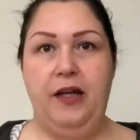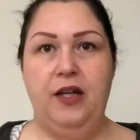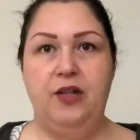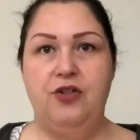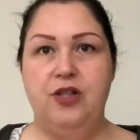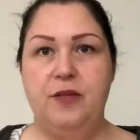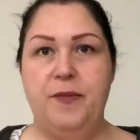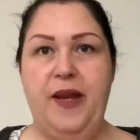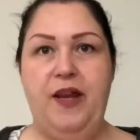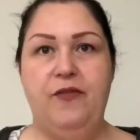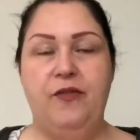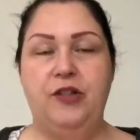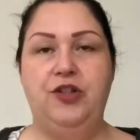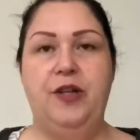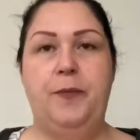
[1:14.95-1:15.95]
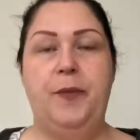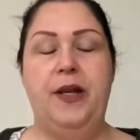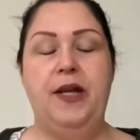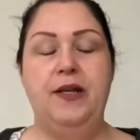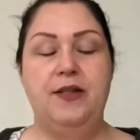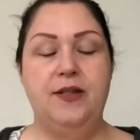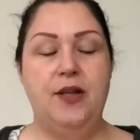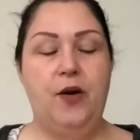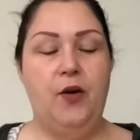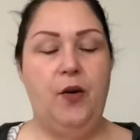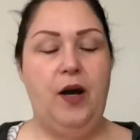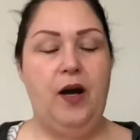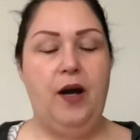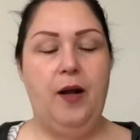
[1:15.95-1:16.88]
you just pay for shipping. So